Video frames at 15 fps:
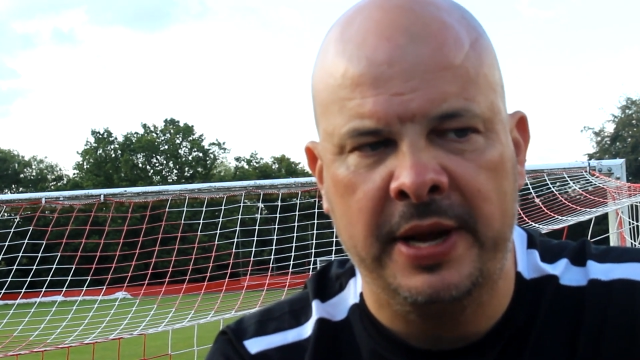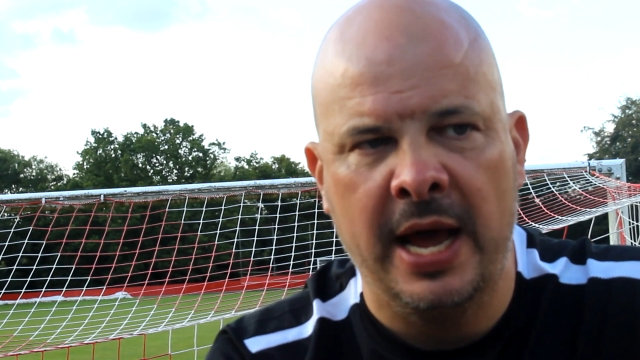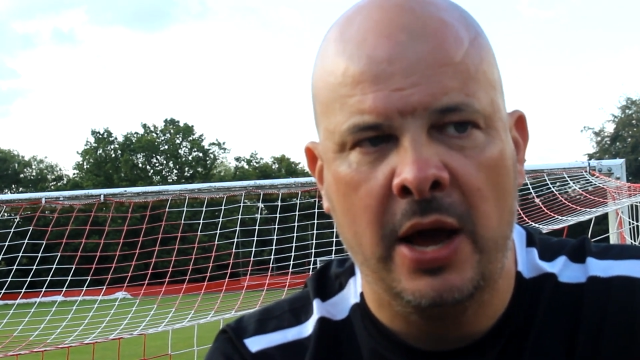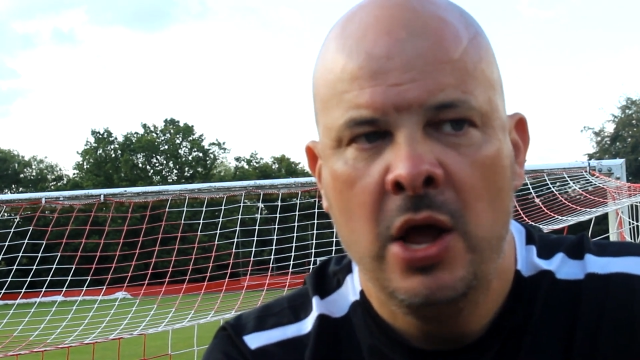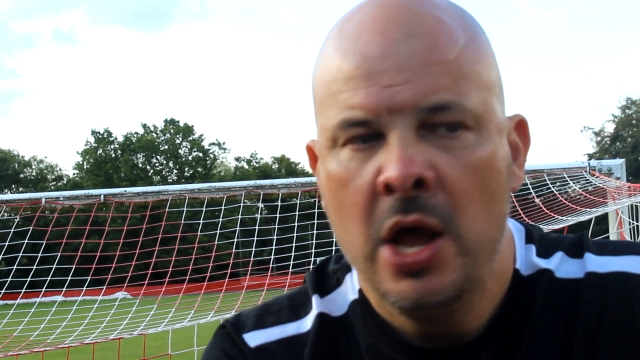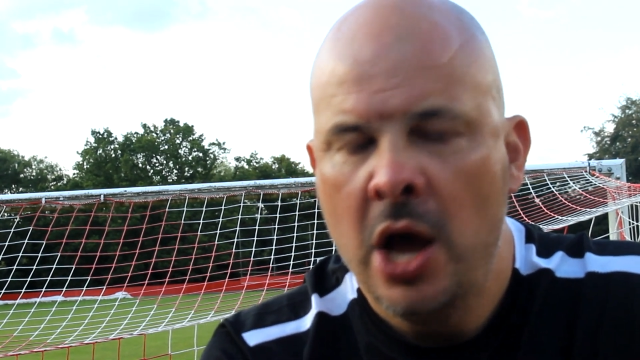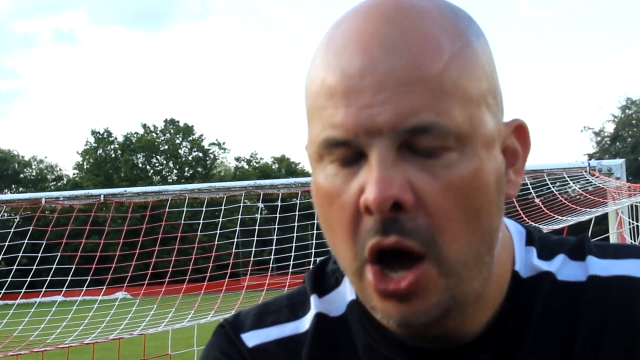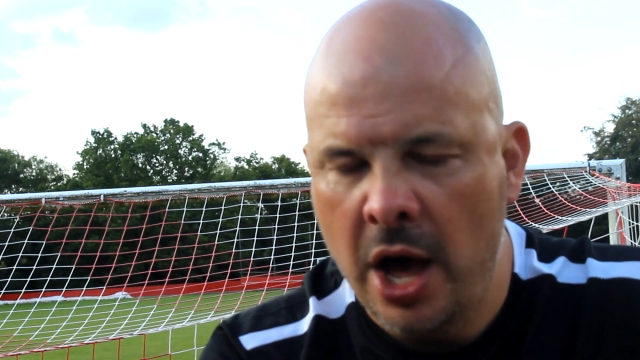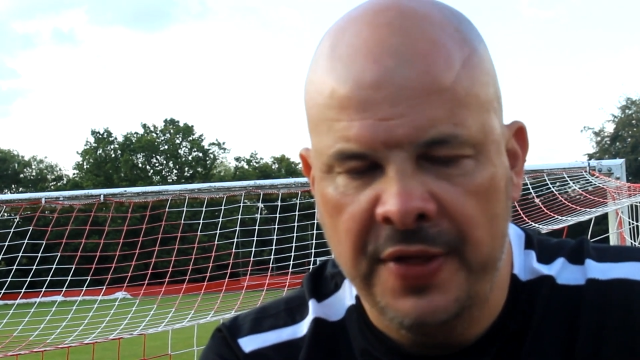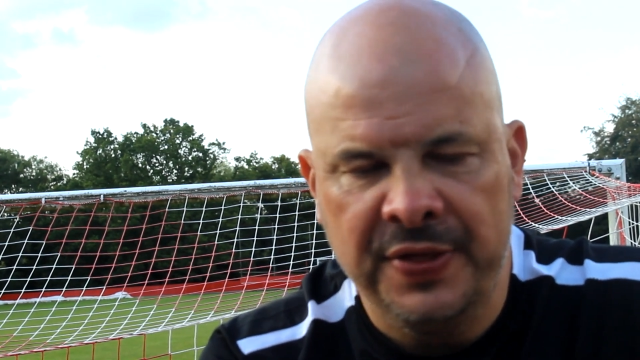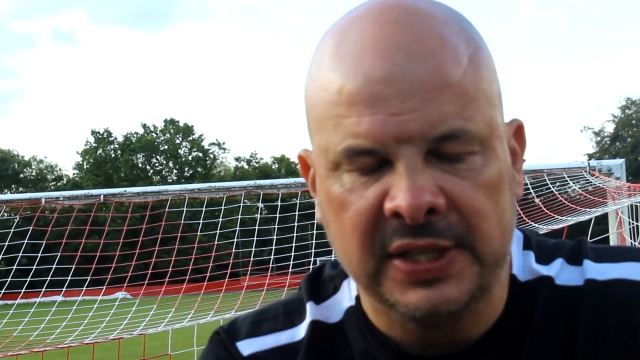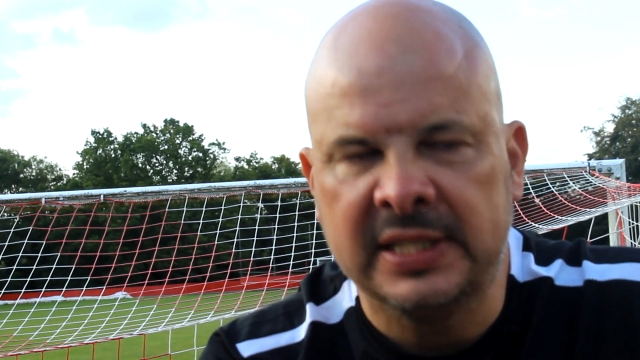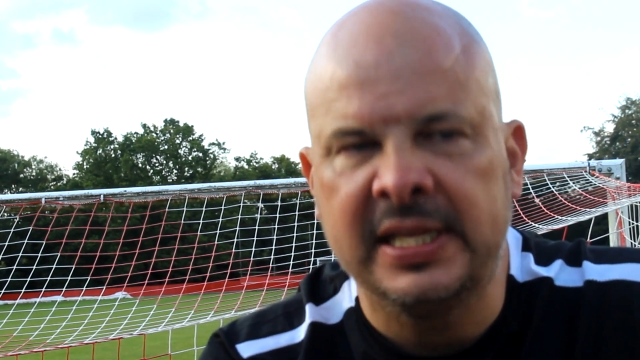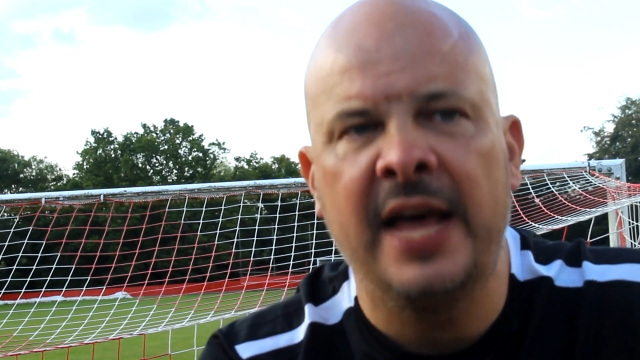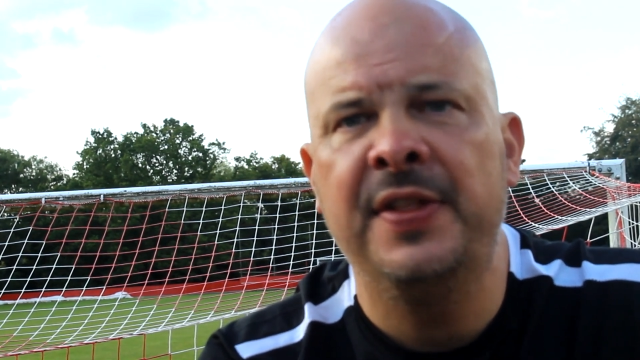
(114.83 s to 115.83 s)
Now I
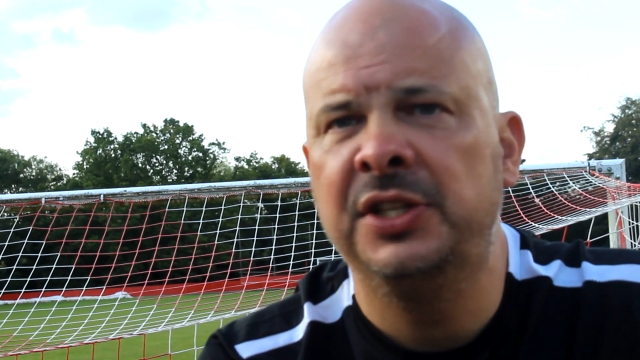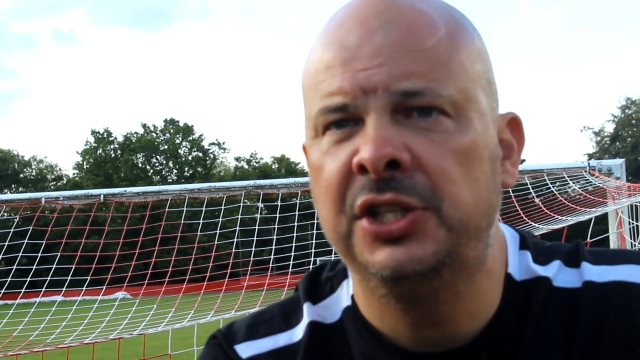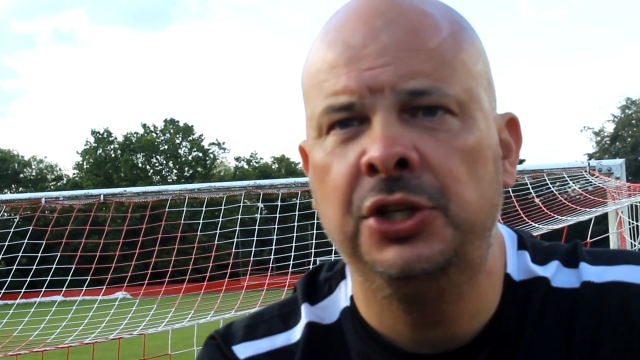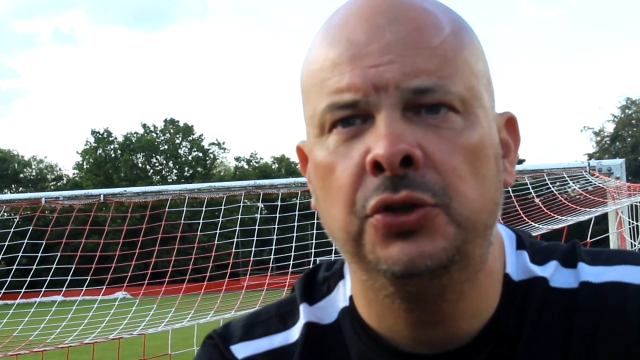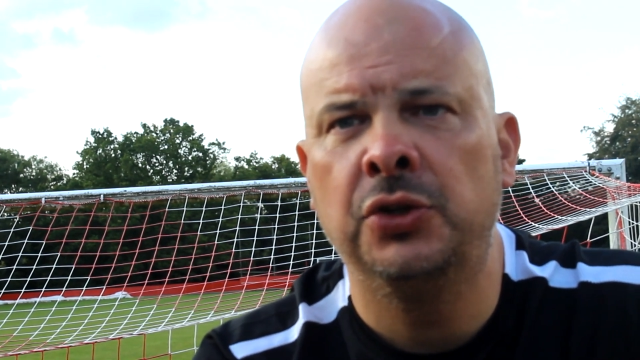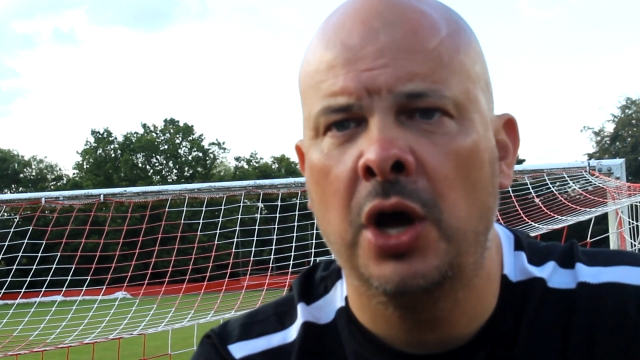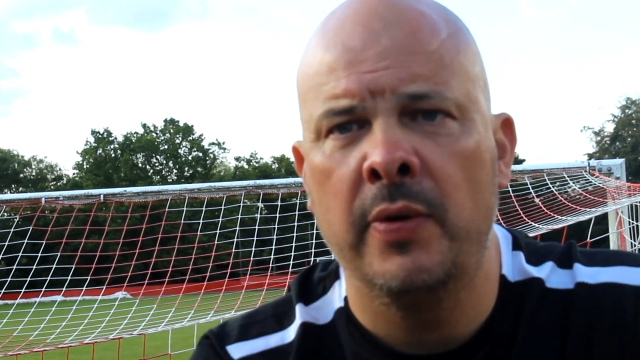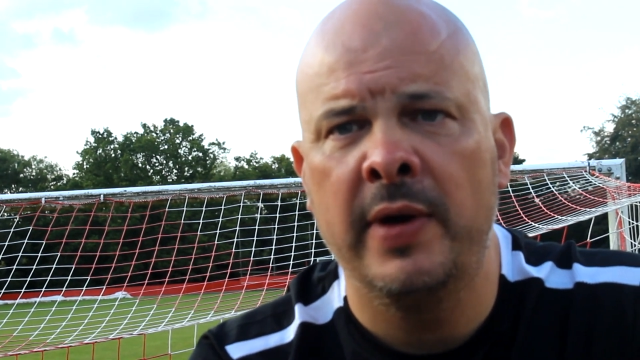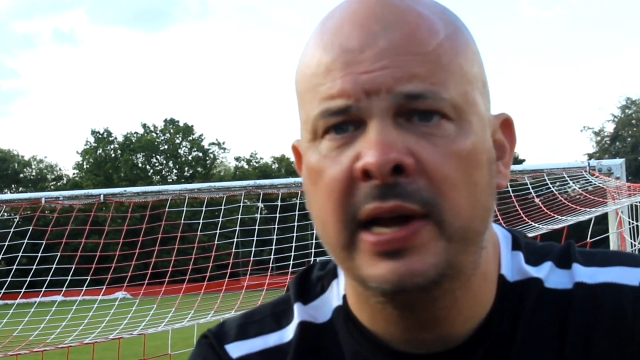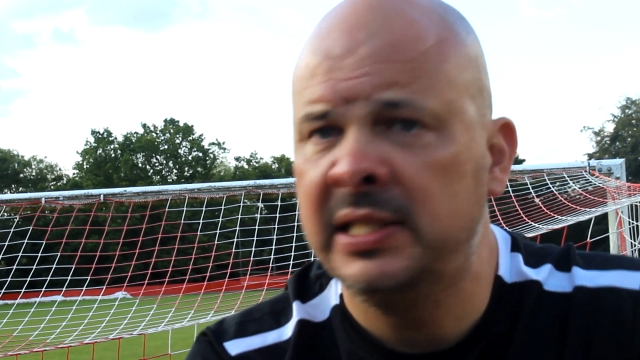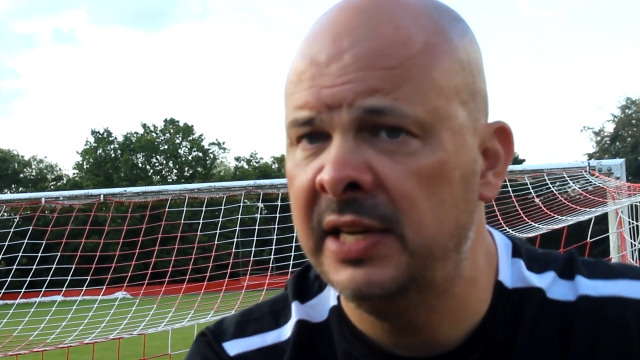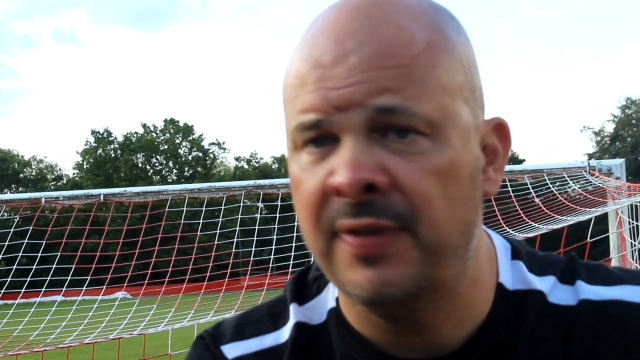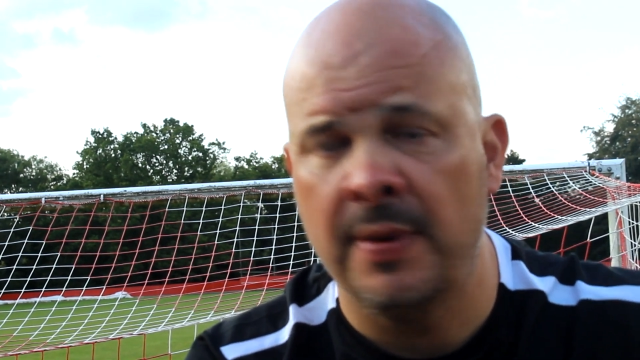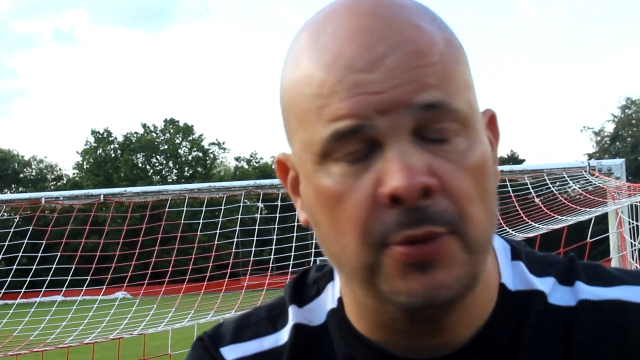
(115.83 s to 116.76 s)
understand there's a new directive.